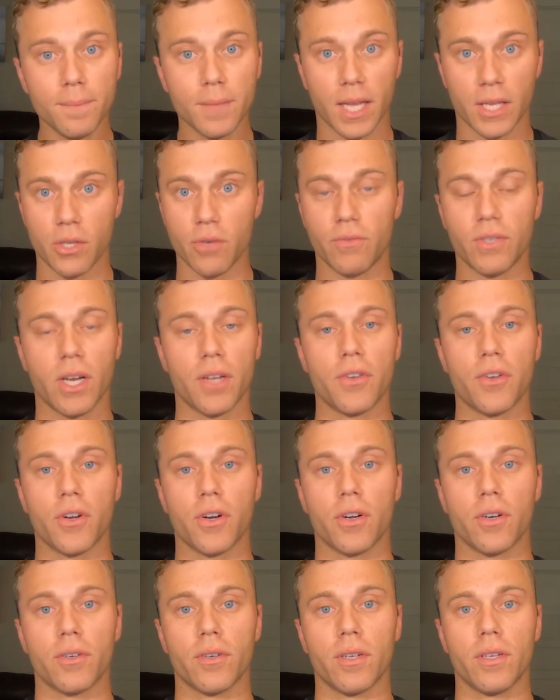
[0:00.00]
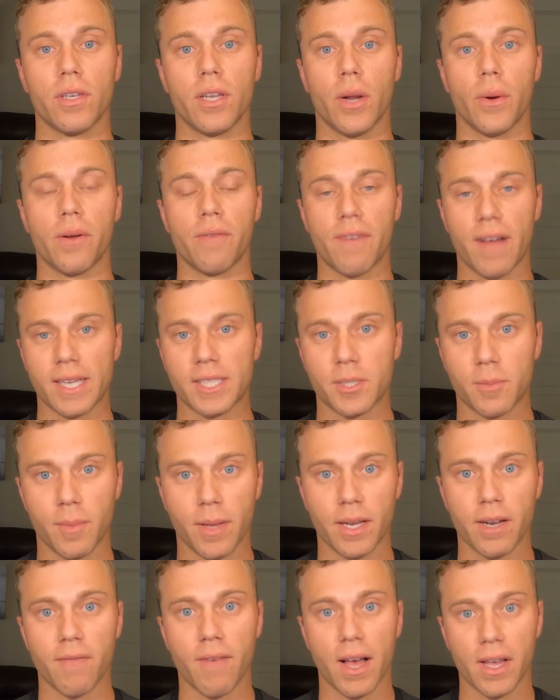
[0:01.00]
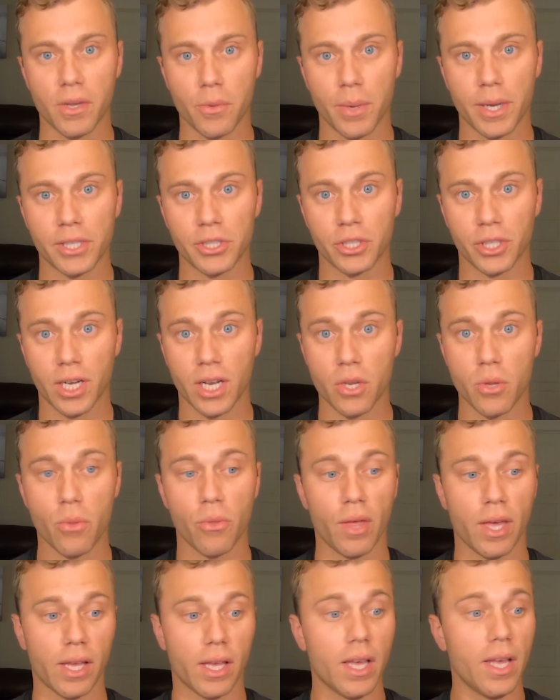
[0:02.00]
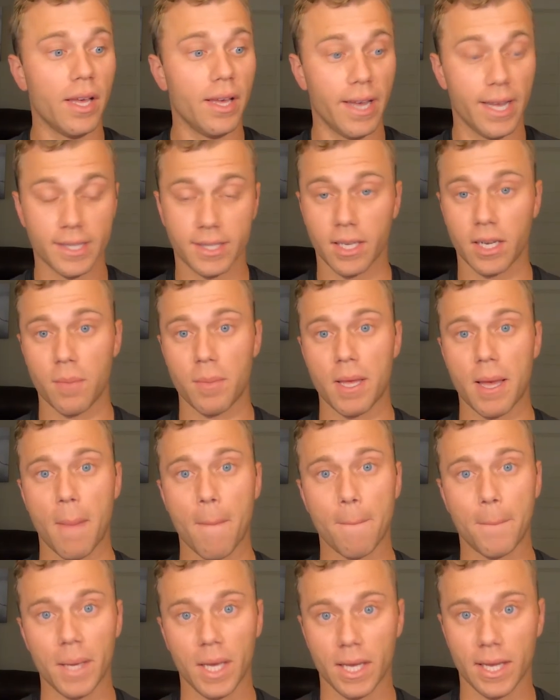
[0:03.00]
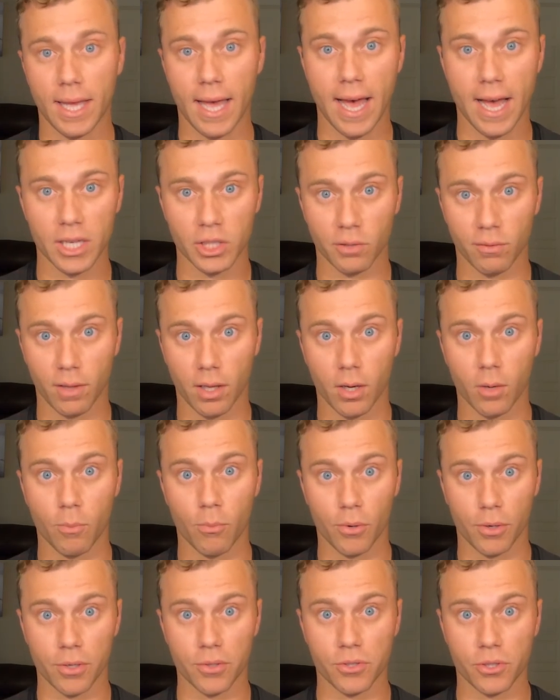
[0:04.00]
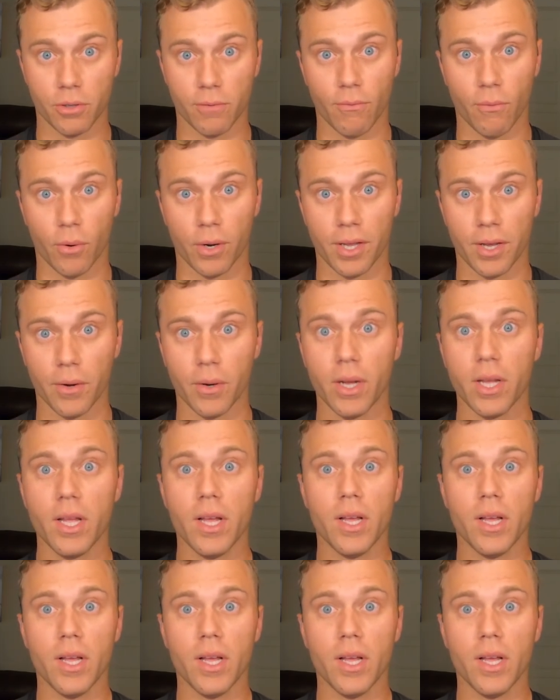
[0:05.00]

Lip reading: and you've done your investment evaluation and you think it's going to be a big cash flow producer for you.